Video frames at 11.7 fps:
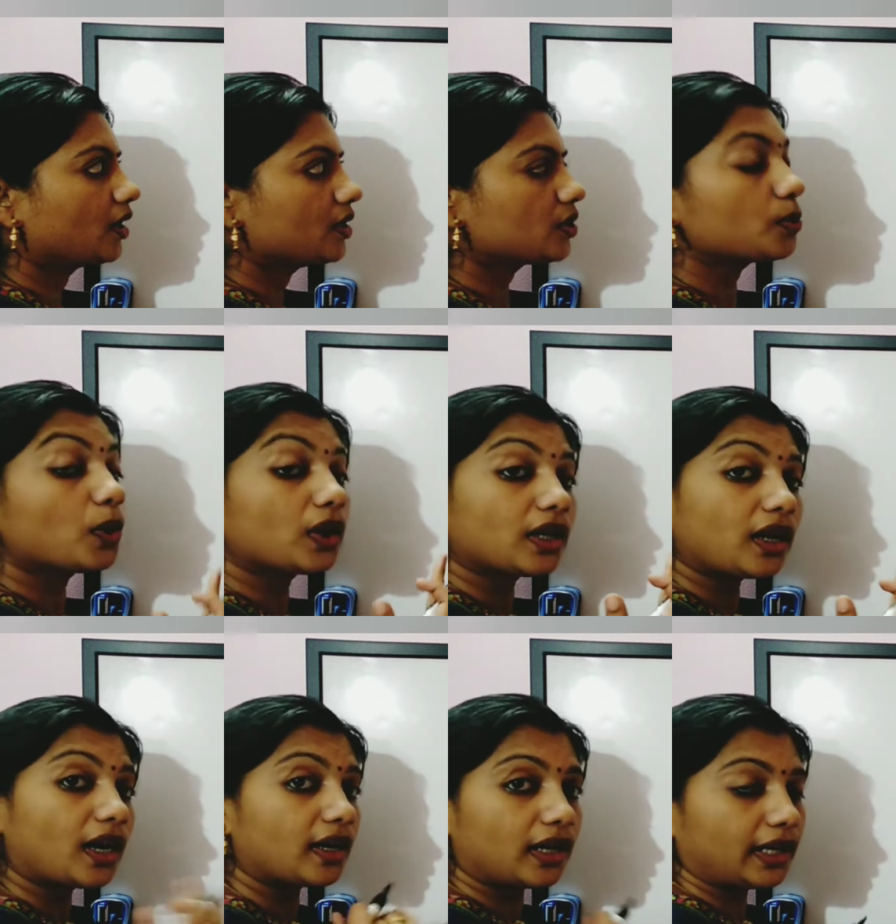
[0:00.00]
So what
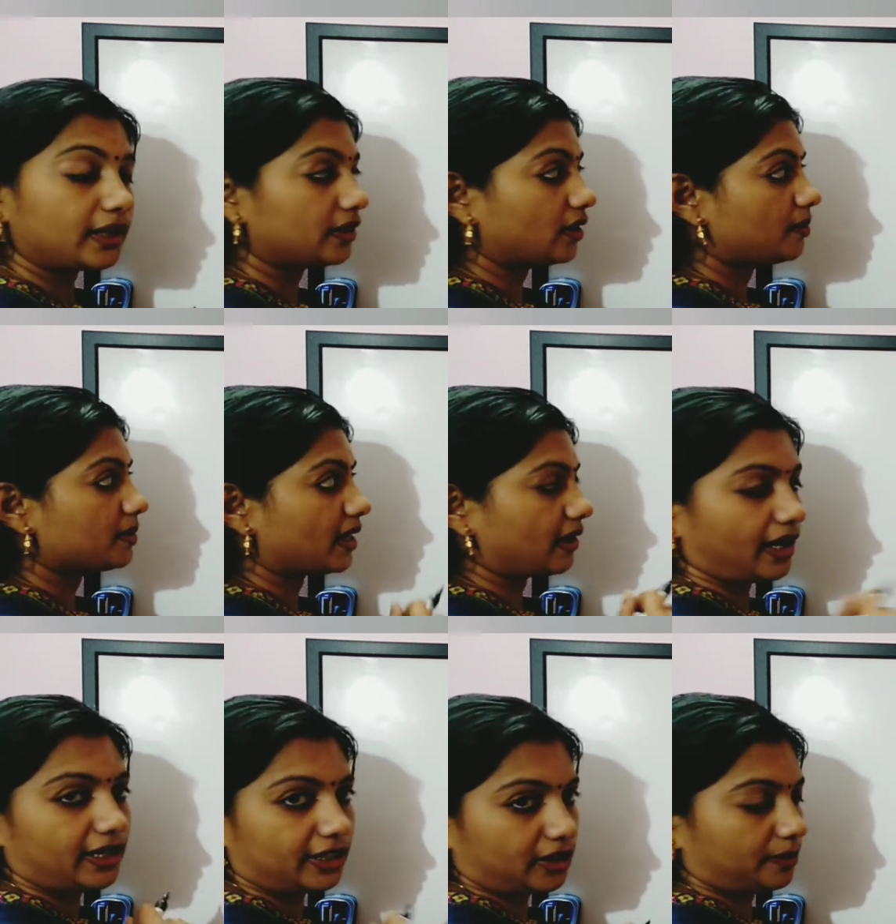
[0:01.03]
are unlike terms and
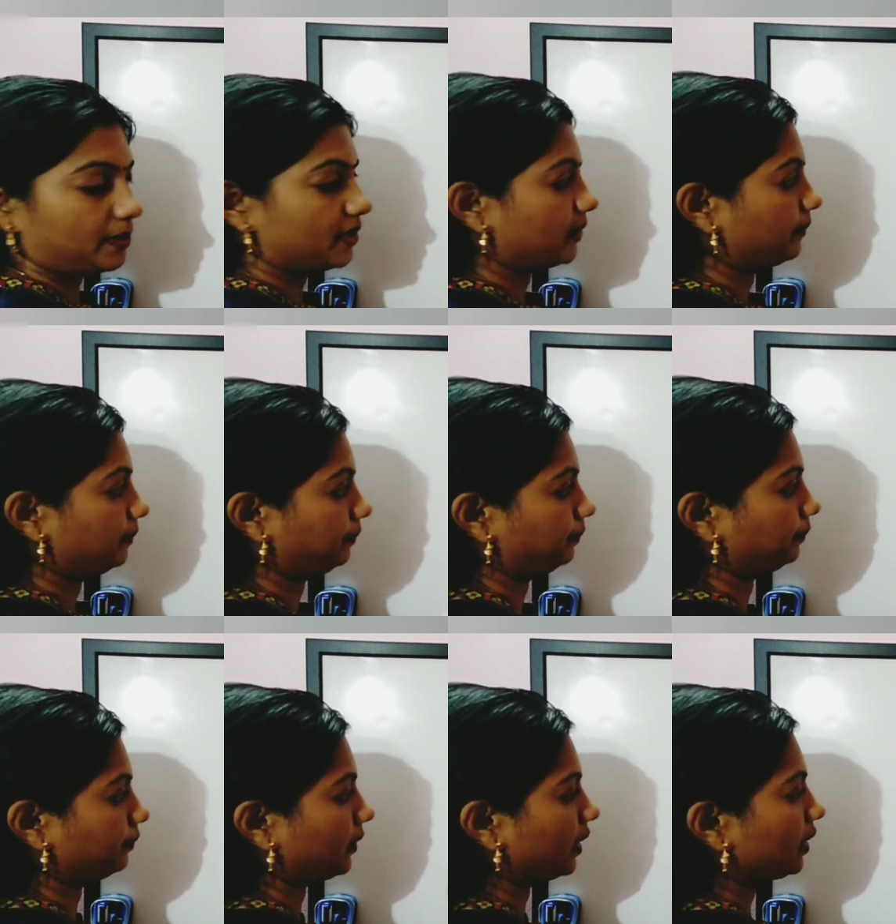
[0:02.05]
like terms?
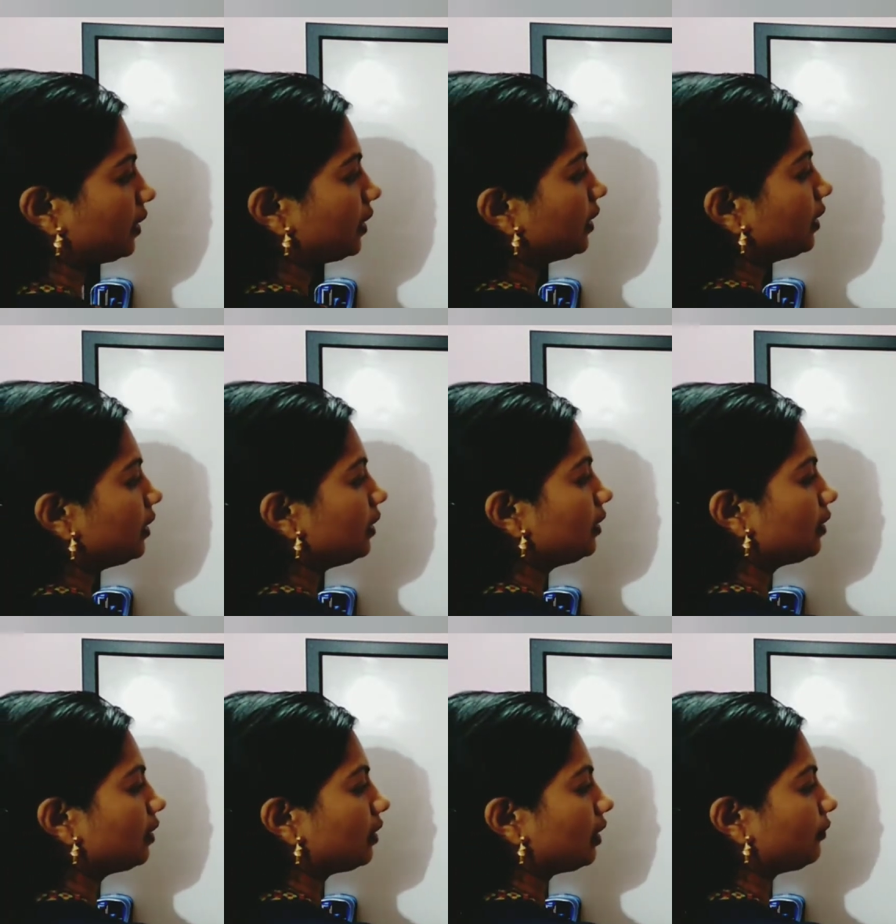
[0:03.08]

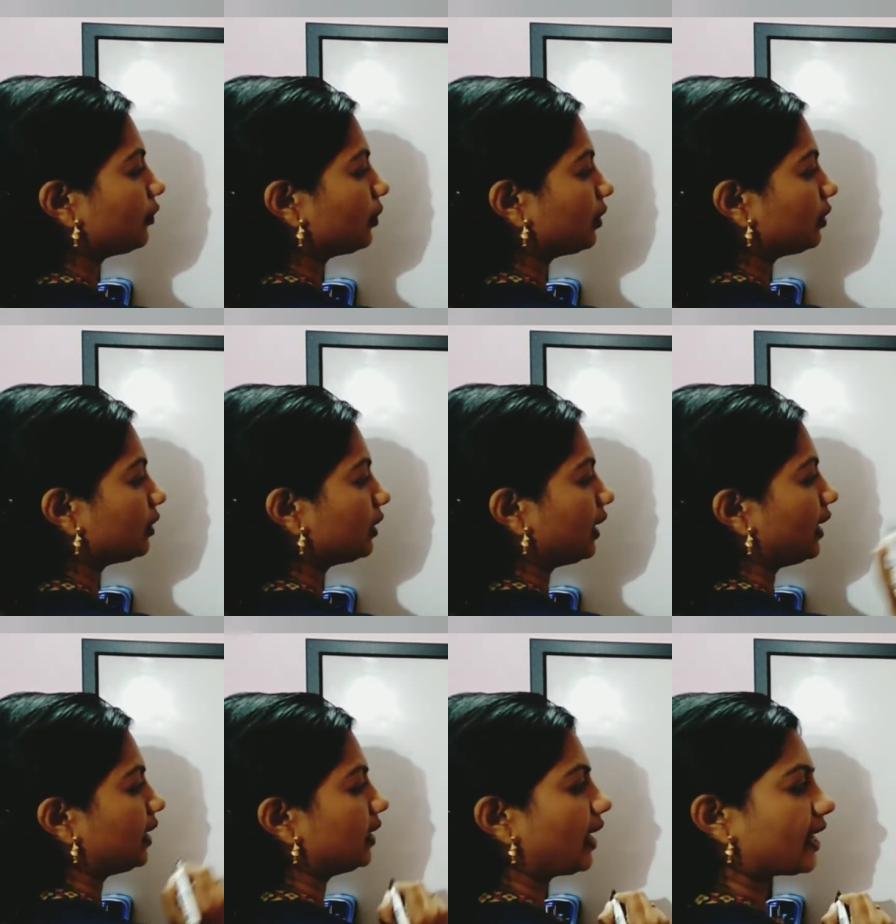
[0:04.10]
Here if you take